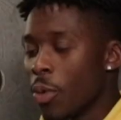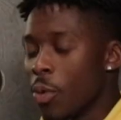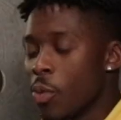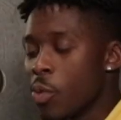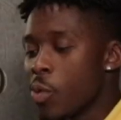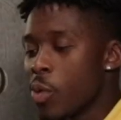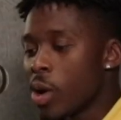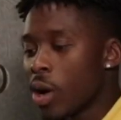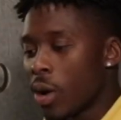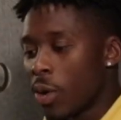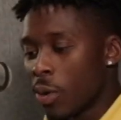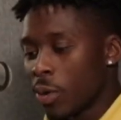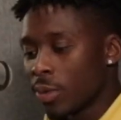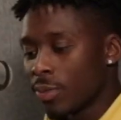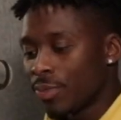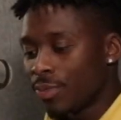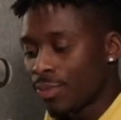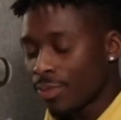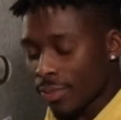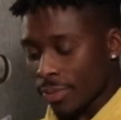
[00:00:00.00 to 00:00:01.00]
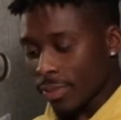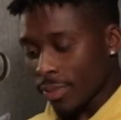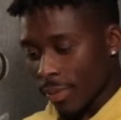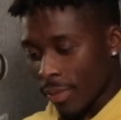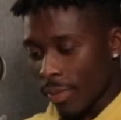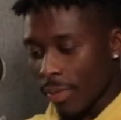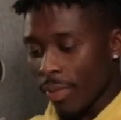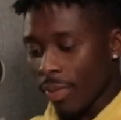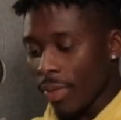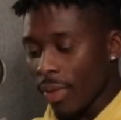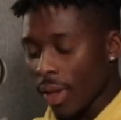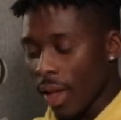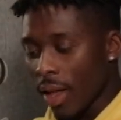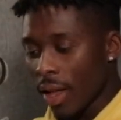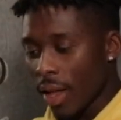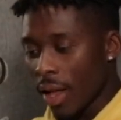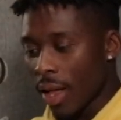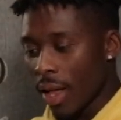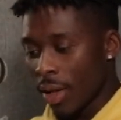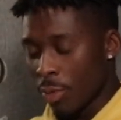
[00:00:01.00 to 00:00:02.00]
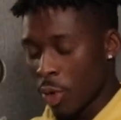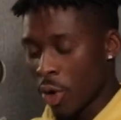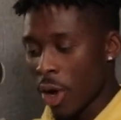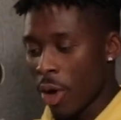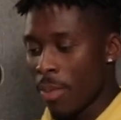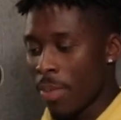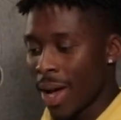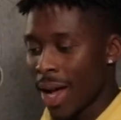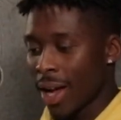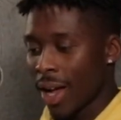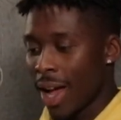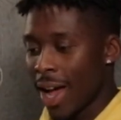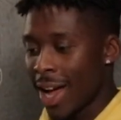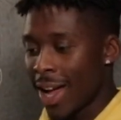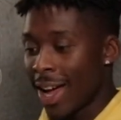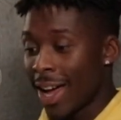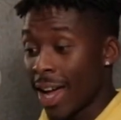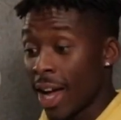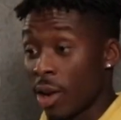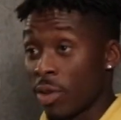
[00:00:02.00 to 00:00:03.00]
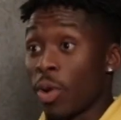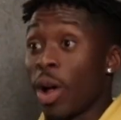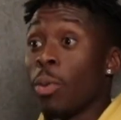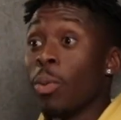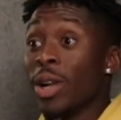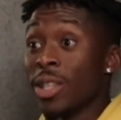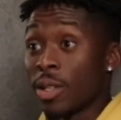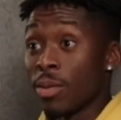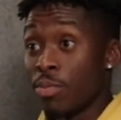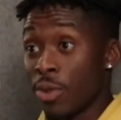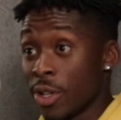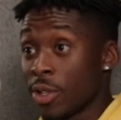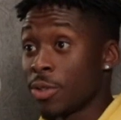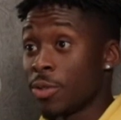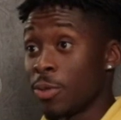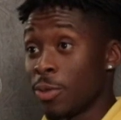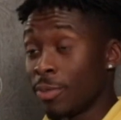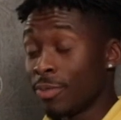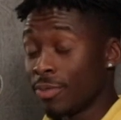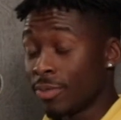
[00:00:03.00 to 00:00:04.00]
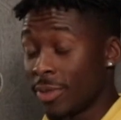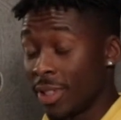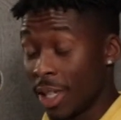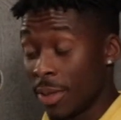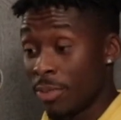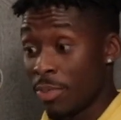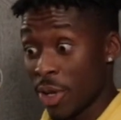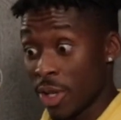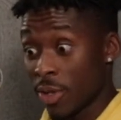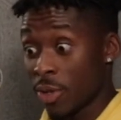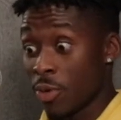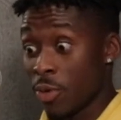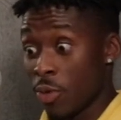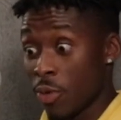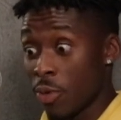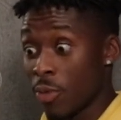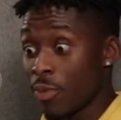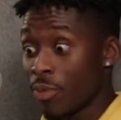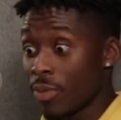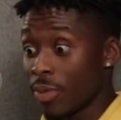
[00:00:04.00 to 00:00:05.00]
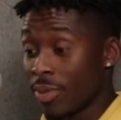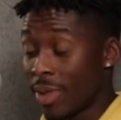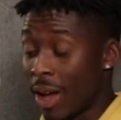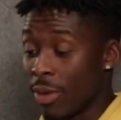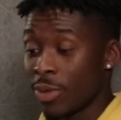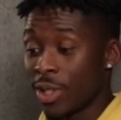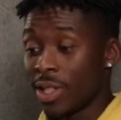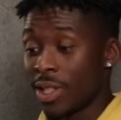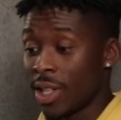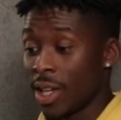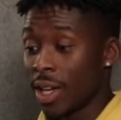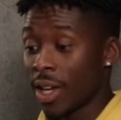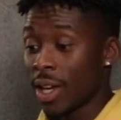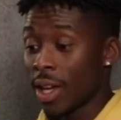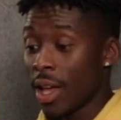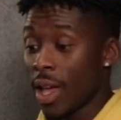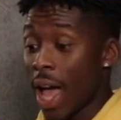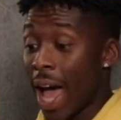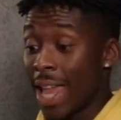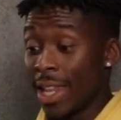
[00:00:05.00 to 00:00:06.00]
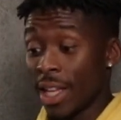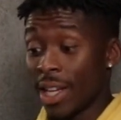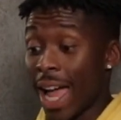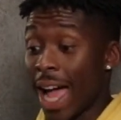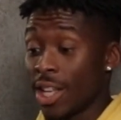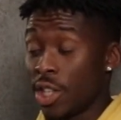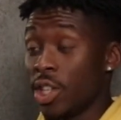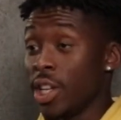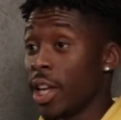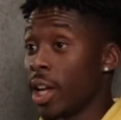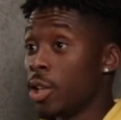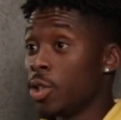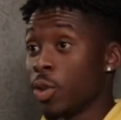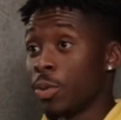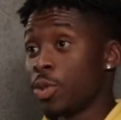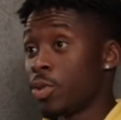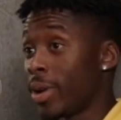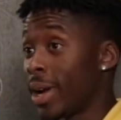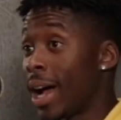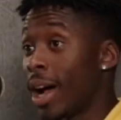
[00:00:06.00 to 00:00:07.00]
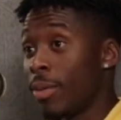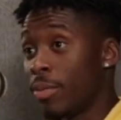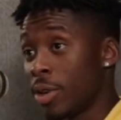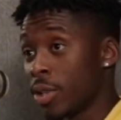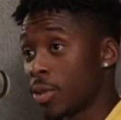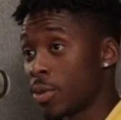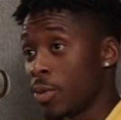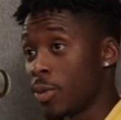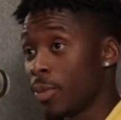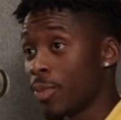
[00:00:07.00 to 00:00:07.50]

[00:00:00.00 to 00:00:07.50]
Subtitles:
Well, we'll go back. I went to Brit school. Did Brit school. That was sick. I didn't actually get a job straight out of Brit school.